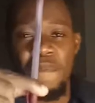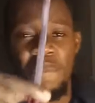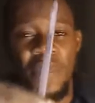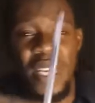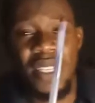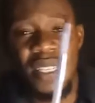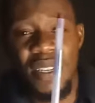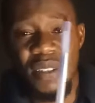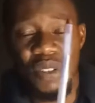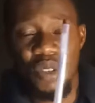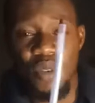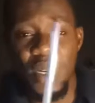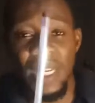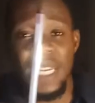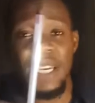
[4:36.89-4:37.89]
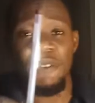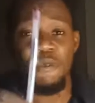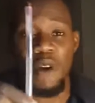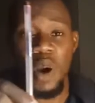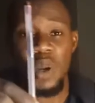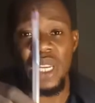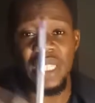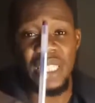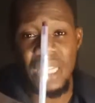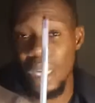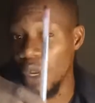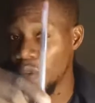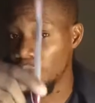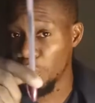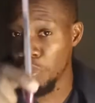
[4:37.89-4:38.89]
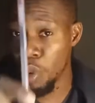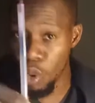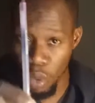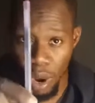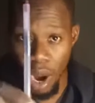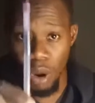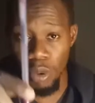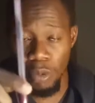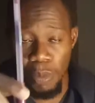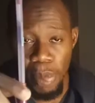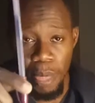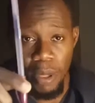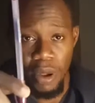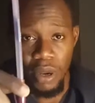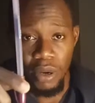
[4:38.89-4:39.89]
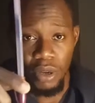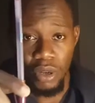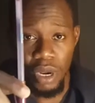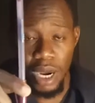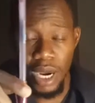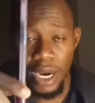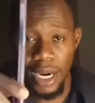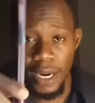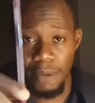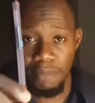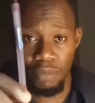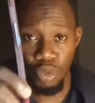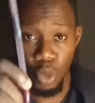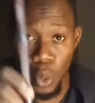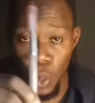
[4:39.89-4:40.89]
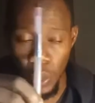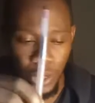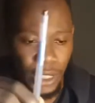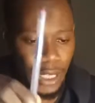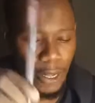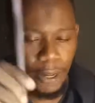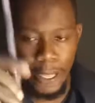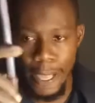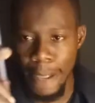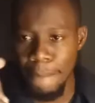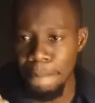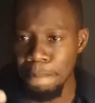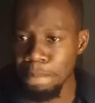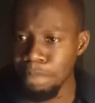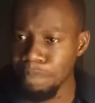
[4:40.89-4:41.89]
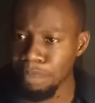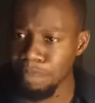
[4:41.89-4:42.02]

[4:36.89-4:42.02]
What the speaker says: necessarily violating any of the moral rules. Okay?